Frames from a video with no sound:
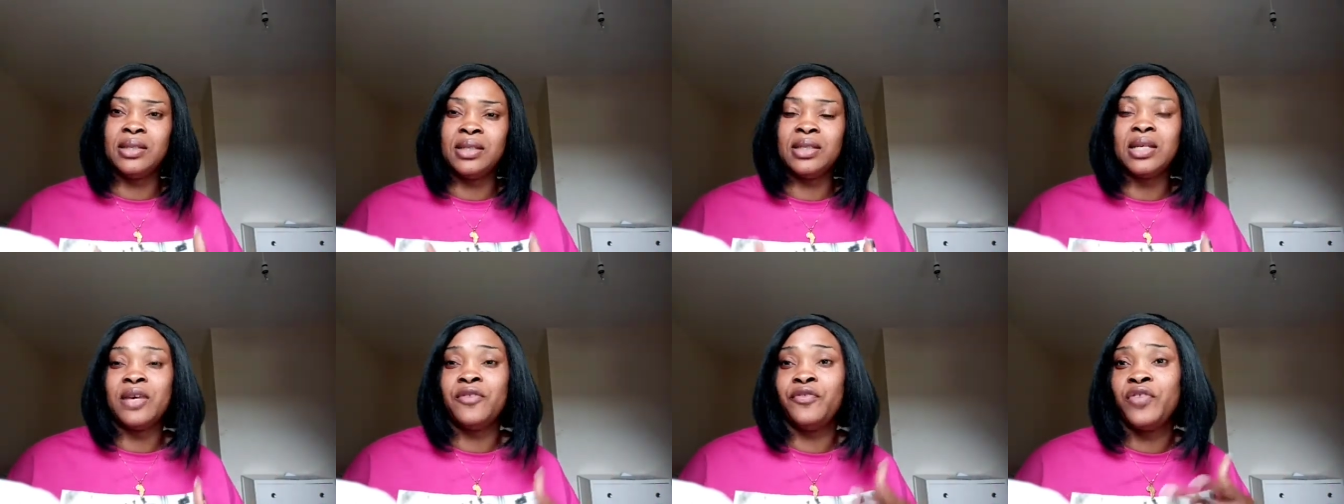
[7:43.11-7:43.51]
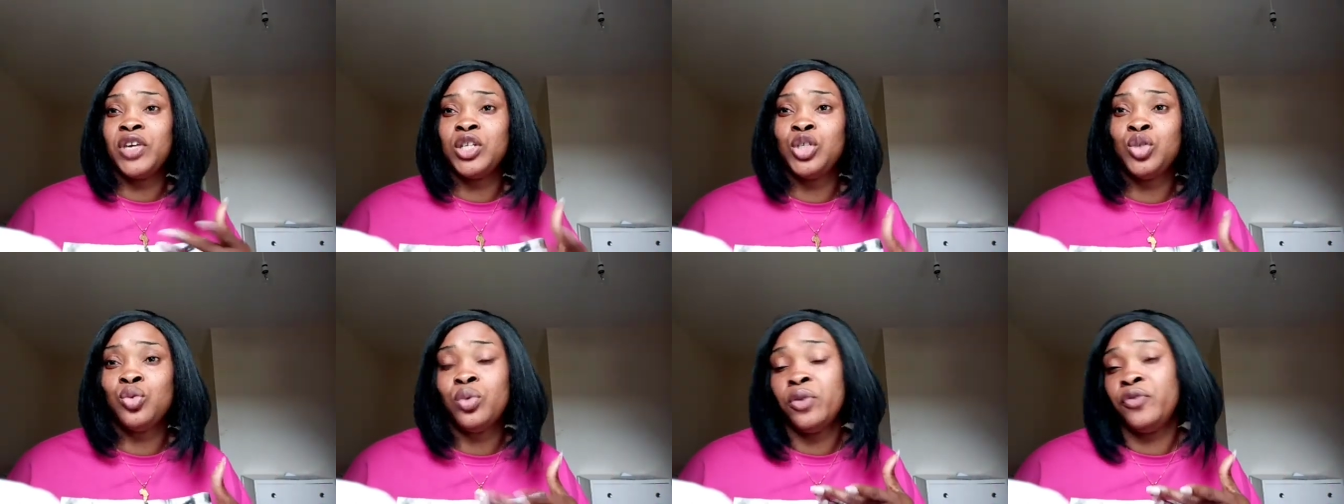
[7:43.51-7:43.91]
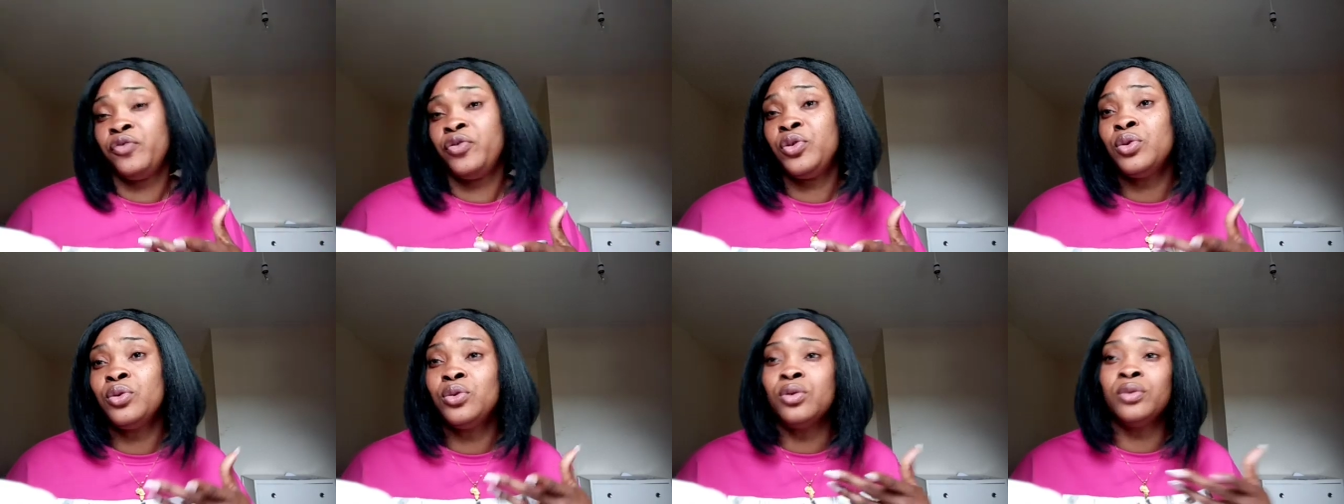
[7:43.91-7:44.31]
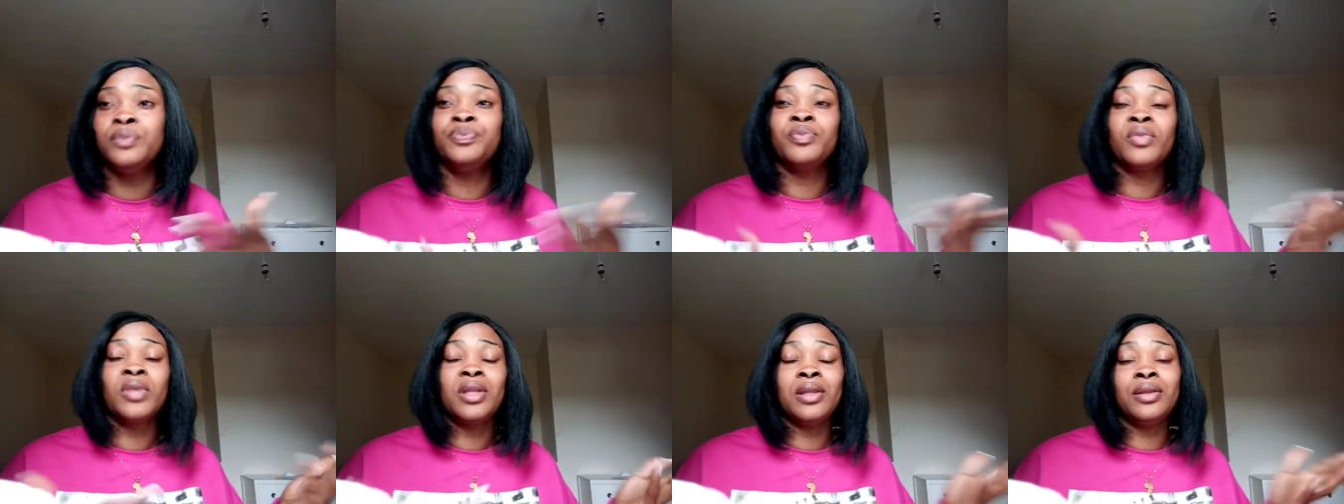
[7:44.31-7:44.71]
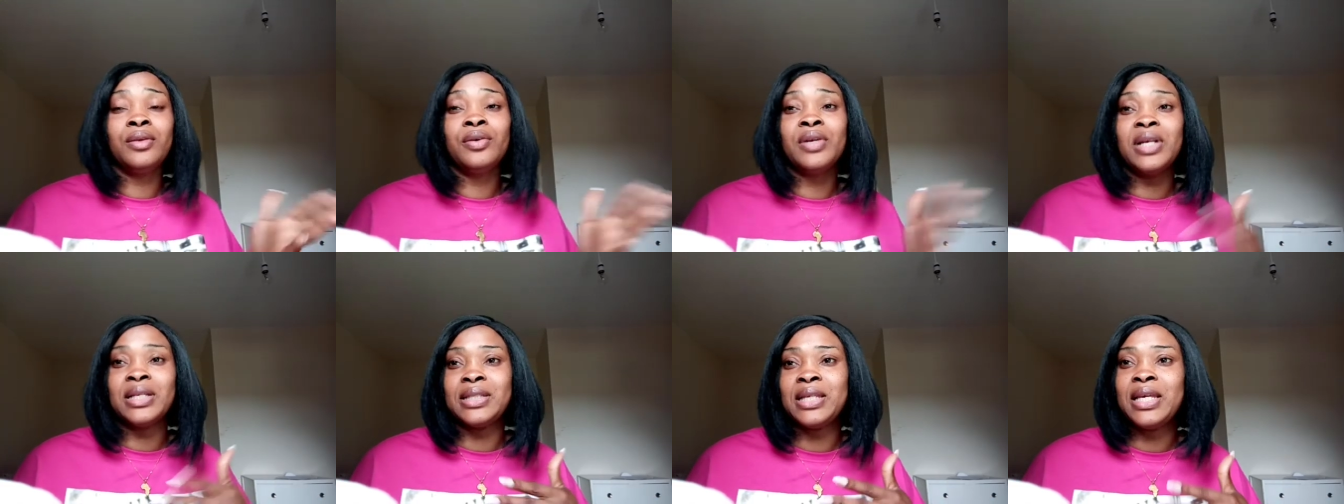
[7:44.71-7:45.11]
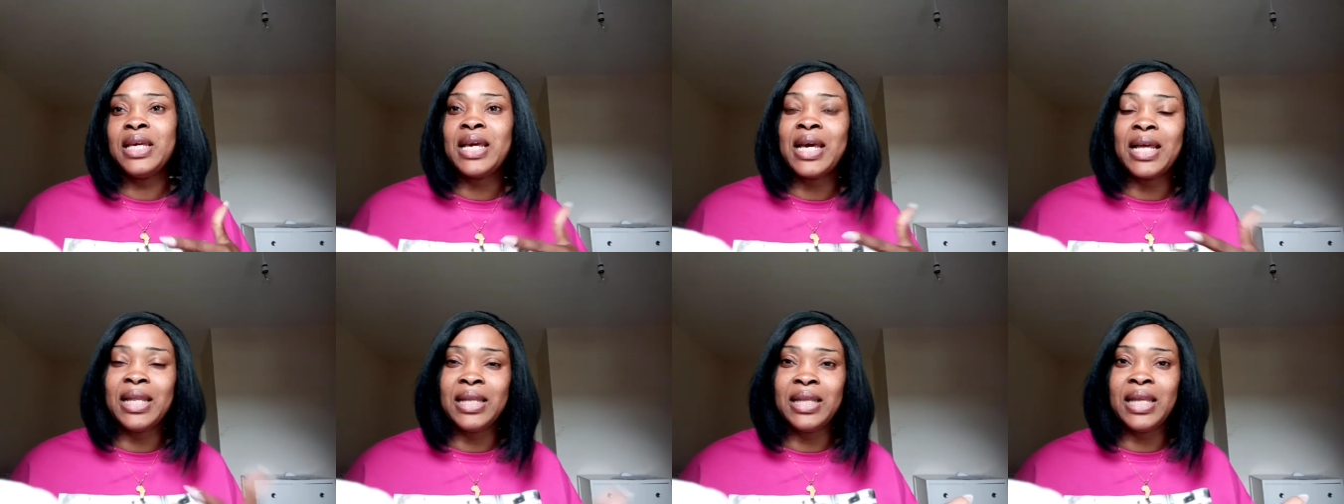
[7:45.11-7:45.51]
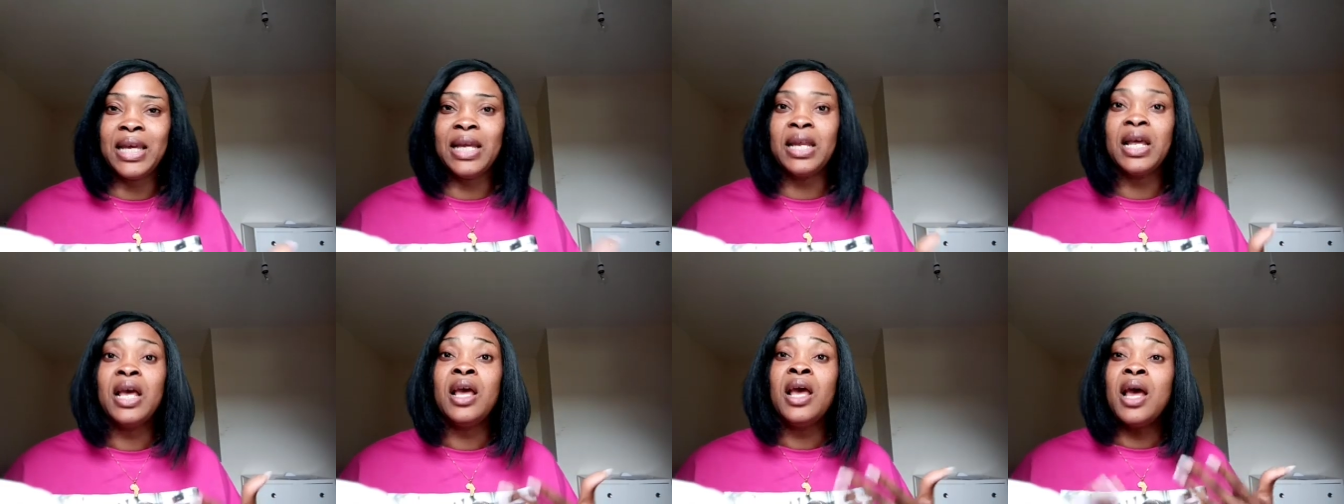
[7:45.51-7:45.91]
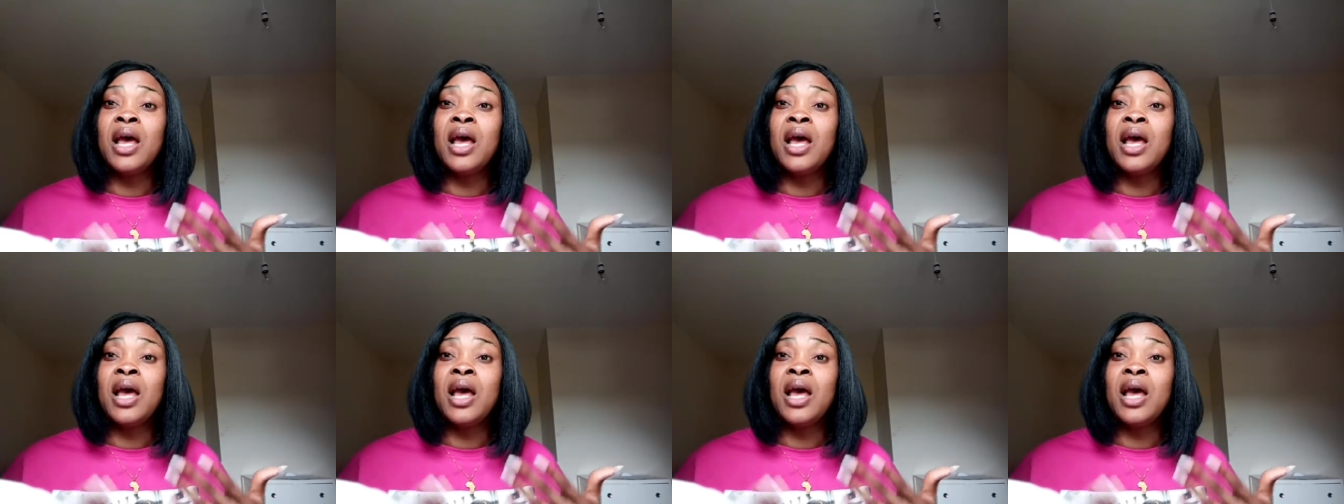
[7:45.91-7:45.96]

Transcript: it can fetch you a few dollars here and then.